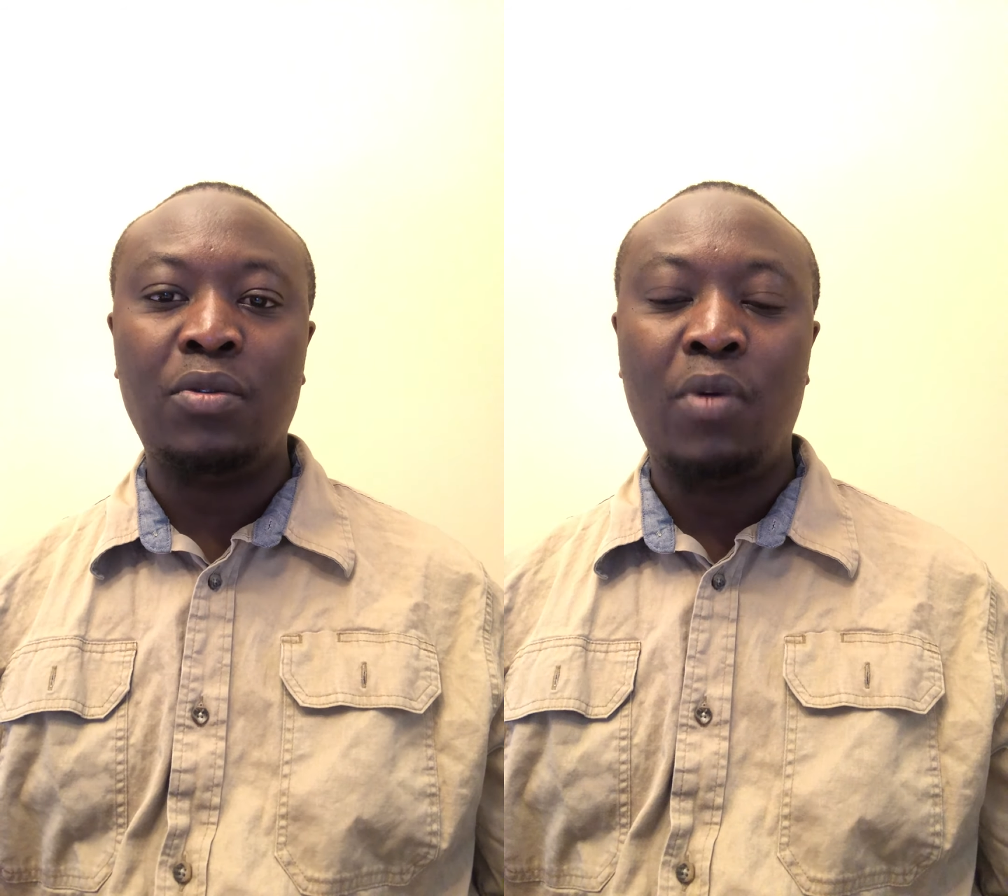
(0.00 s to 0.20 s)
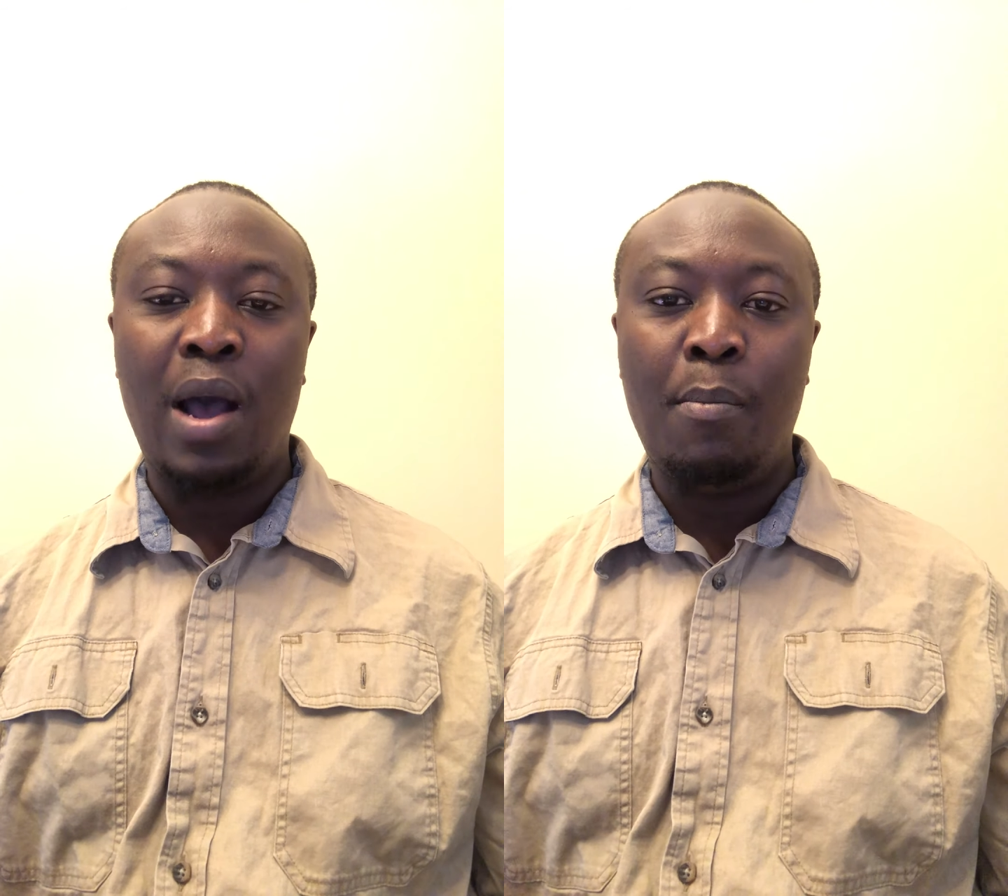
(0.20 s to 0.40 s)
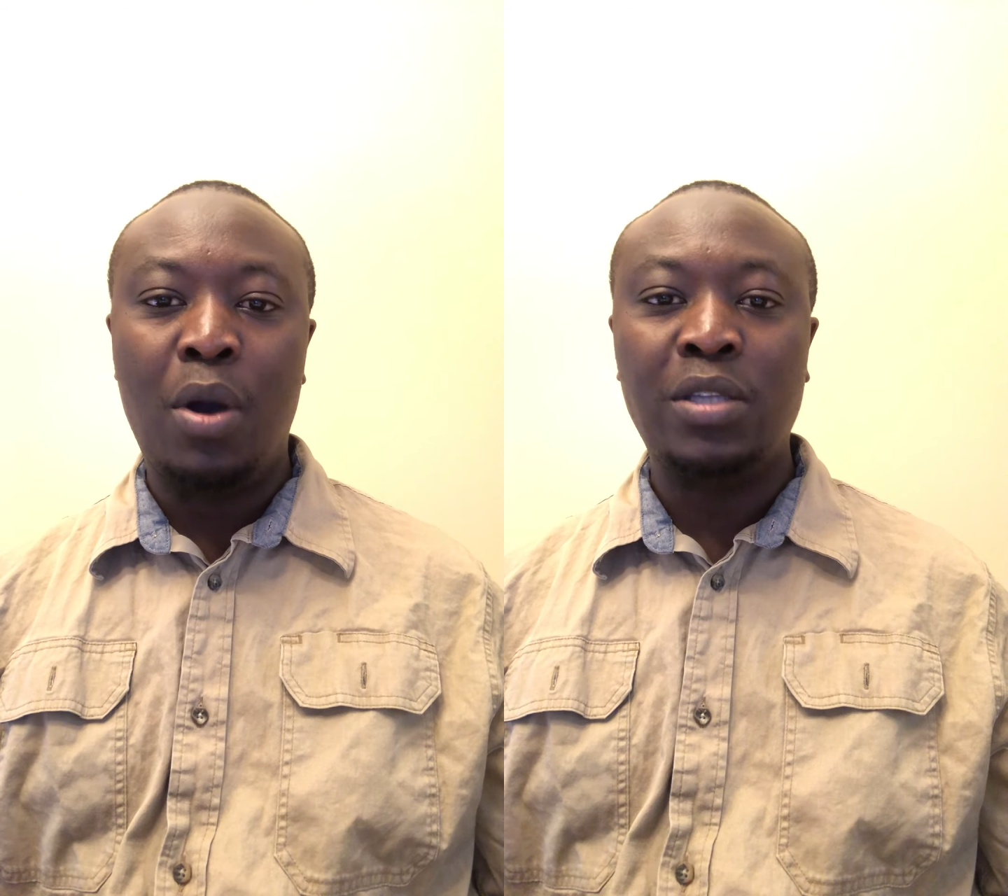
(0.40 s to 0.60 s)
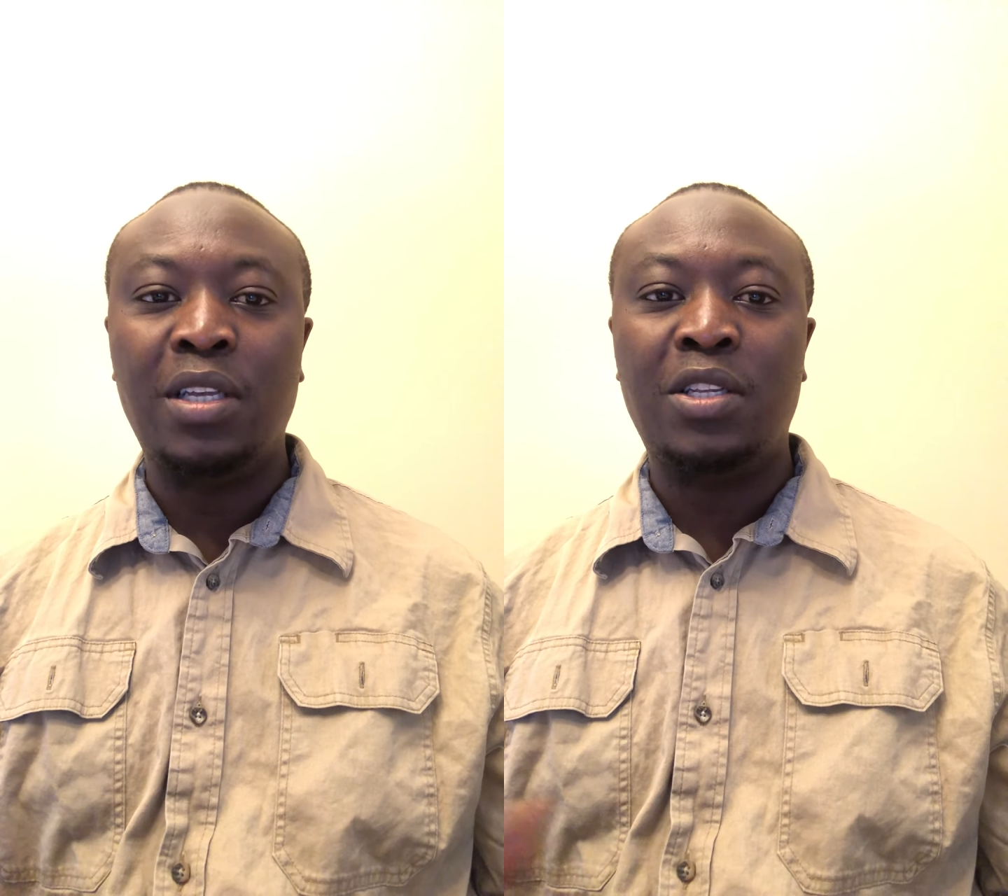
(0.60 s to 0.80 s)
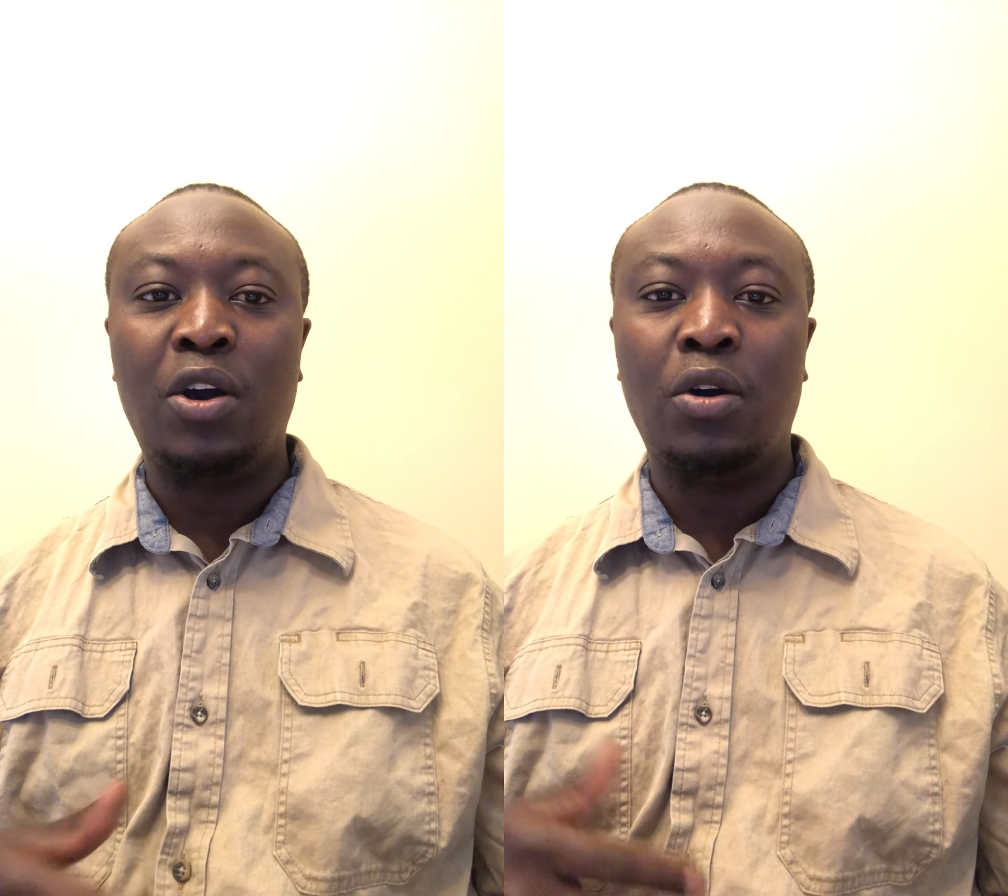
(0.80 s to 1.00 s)
to our
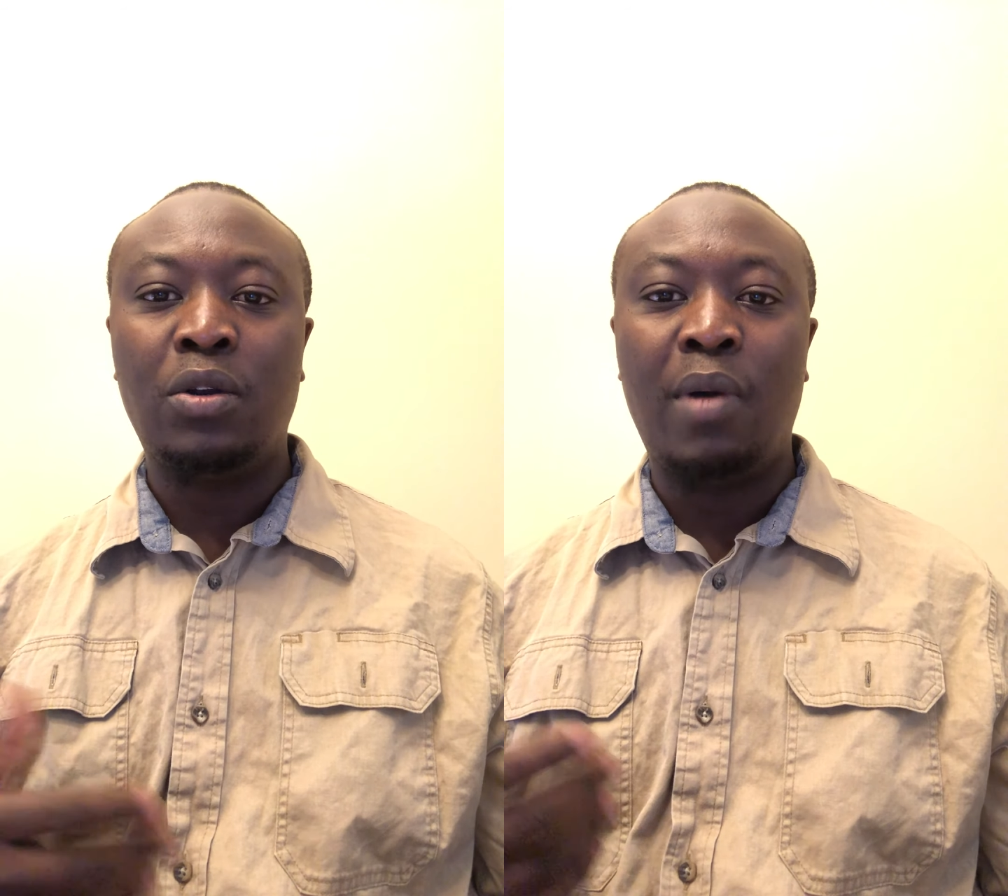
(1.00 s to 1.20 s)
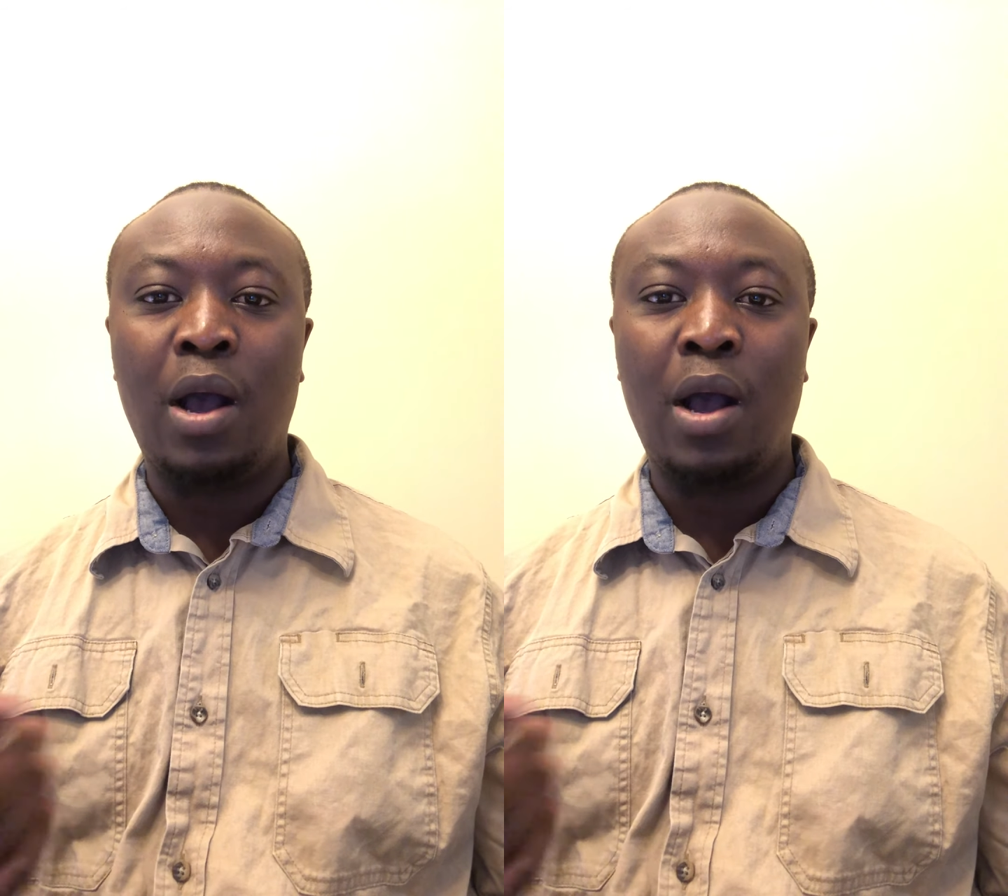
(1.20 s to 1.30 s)
bosses or to